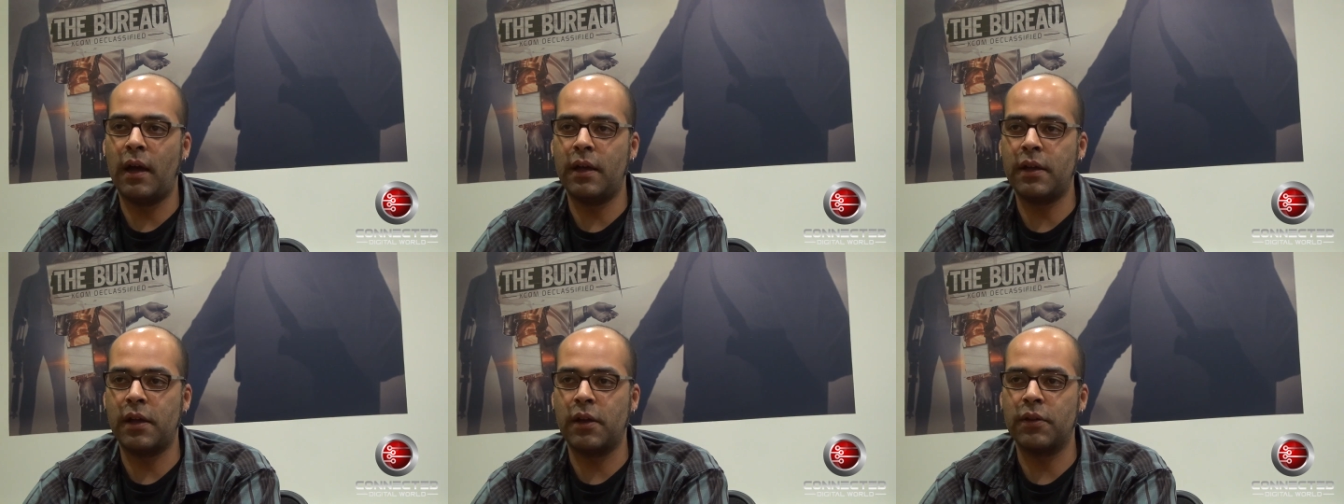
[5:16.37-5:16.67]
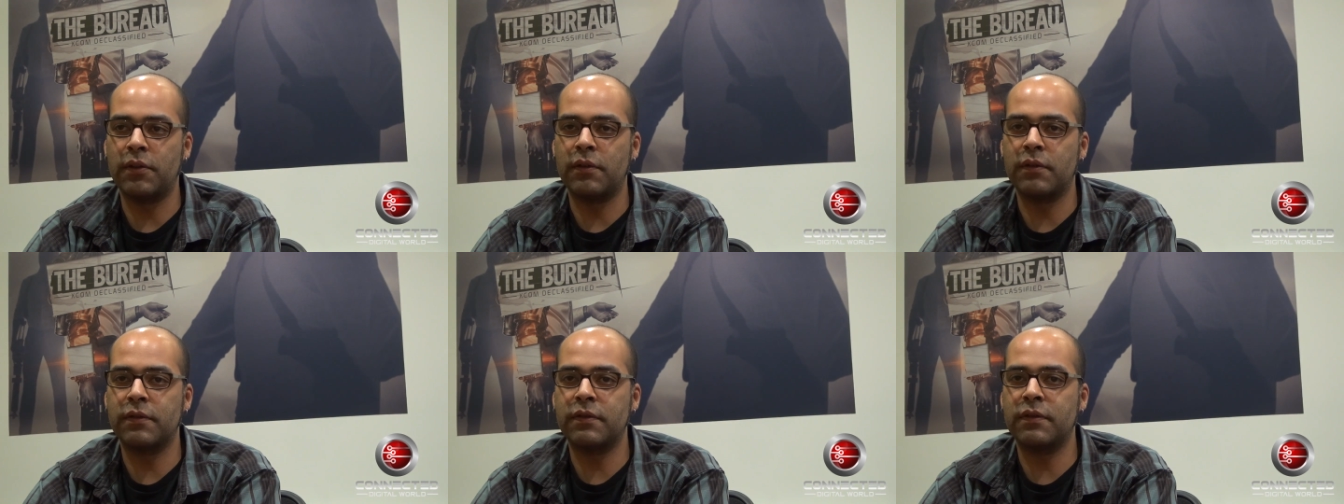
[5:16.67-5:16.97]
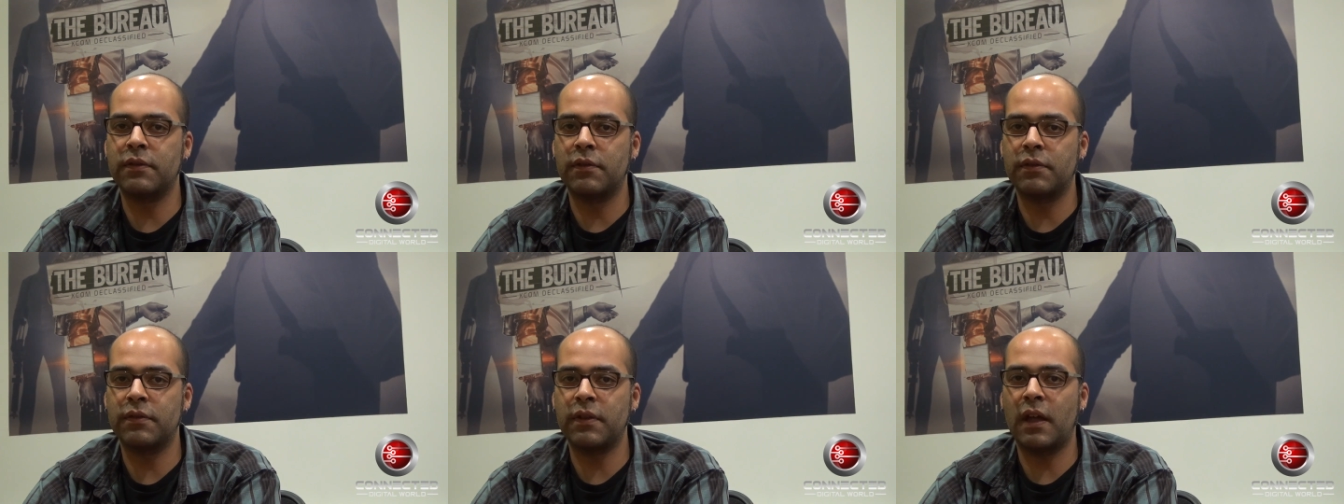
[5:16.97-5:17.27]

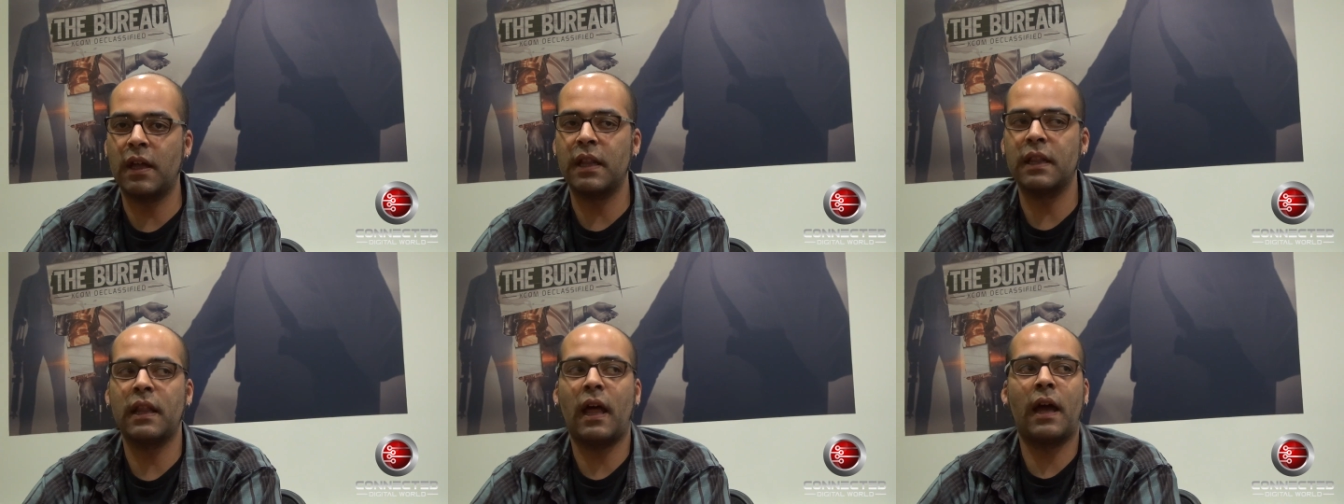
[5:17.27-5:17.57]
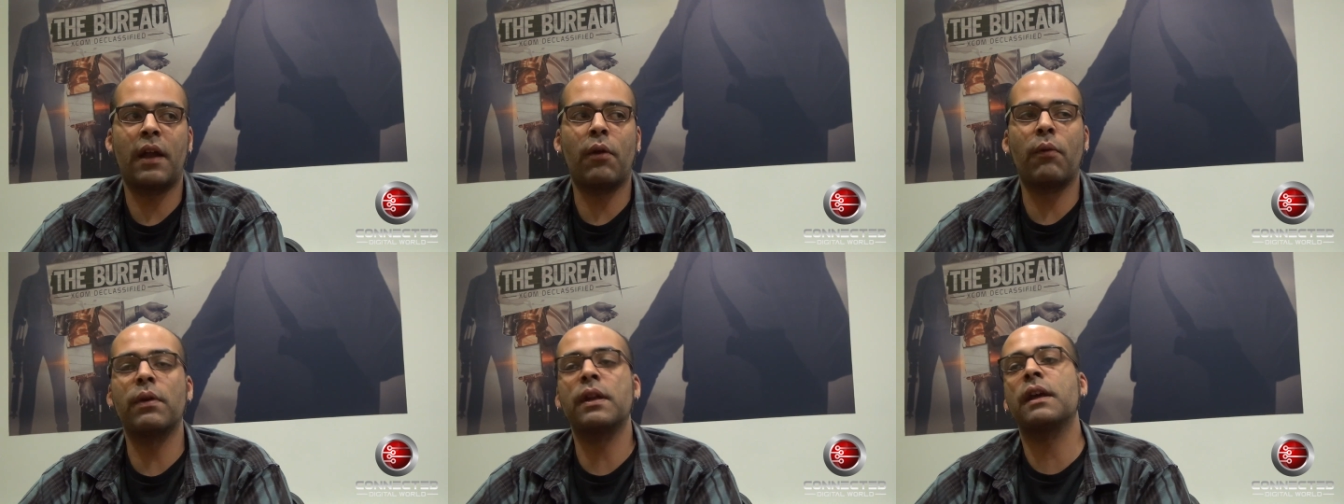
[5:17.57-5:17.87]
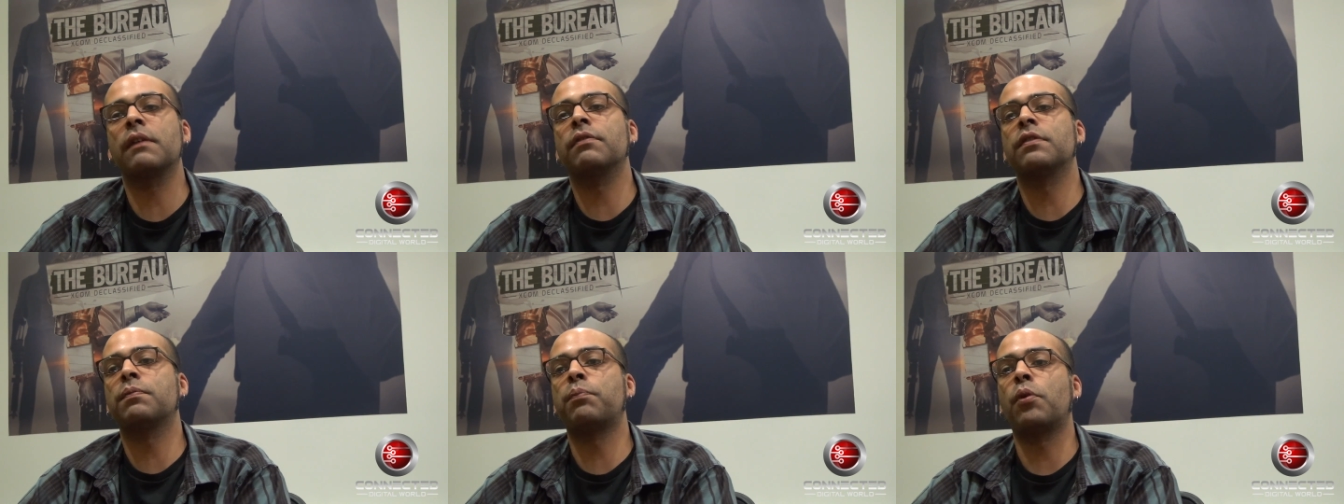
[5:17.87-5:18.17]
There's I don't want to
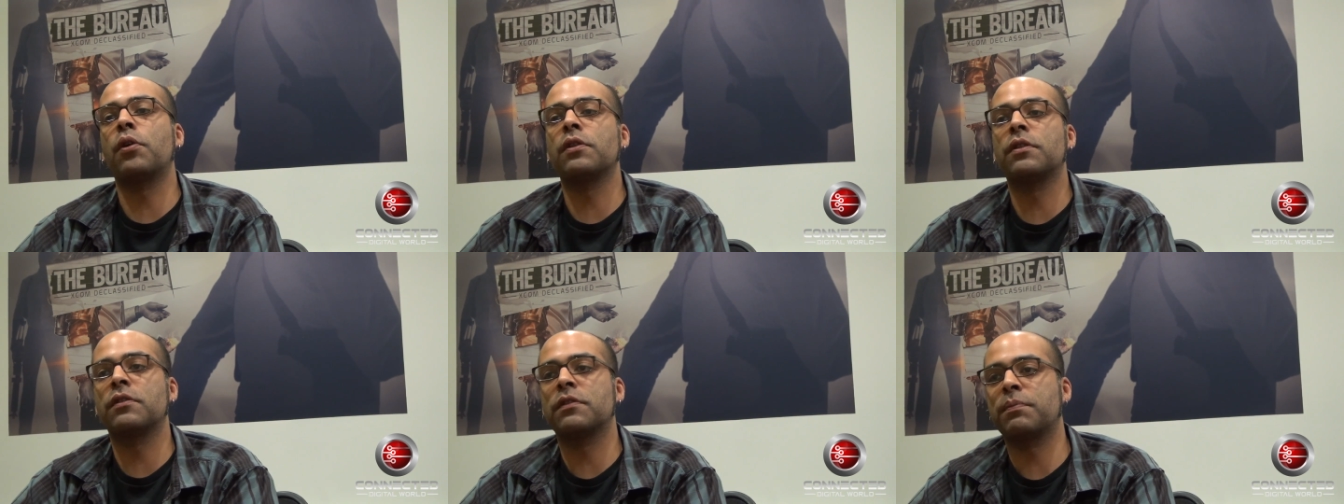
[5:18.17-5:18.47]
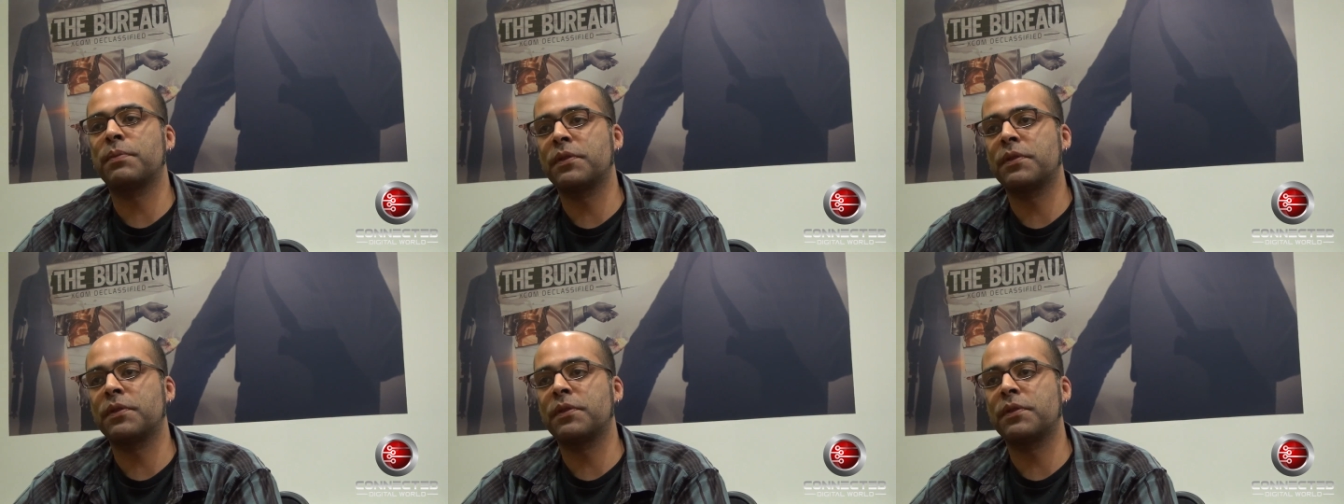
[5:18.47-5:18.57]
give spoilers,